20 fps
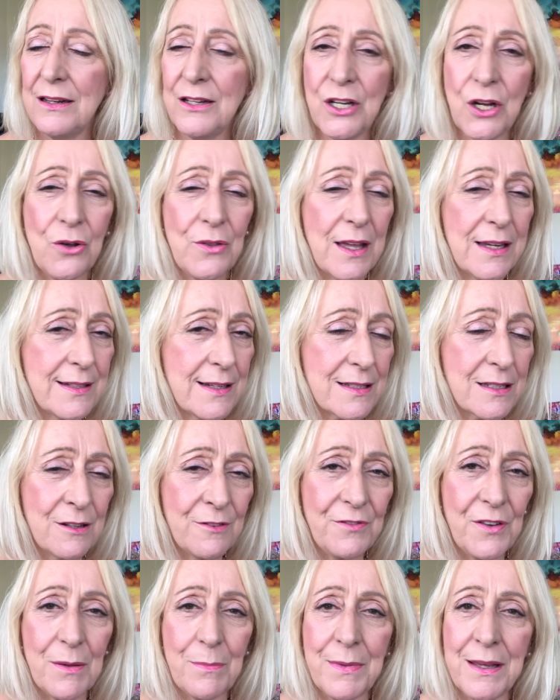no that
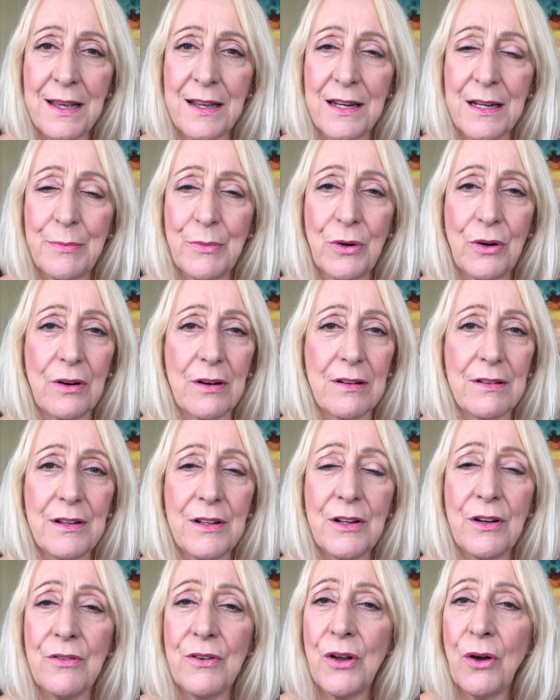doesn't fit me anymore
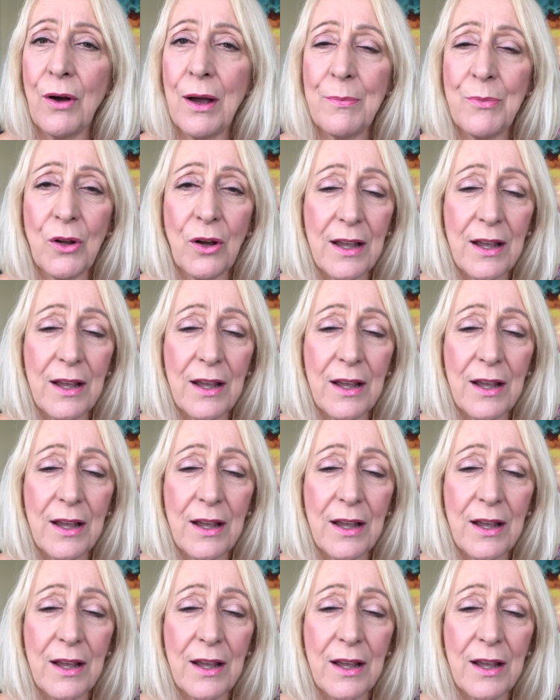you know no i'm